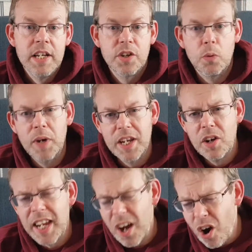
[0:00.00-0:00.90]
So we
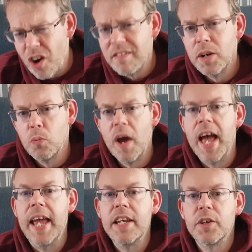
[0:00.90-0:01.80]
are, in a
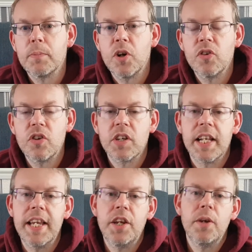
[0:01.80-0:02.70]
way,
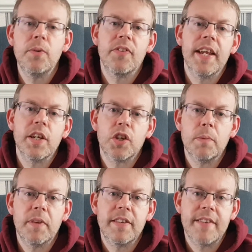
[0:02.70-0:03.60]
subconsciously using
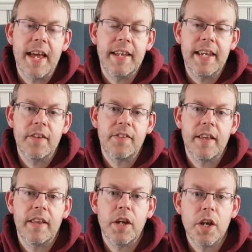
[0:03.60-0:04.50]
some of the techniques
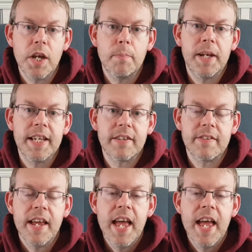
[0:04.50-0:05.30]
that the herbalists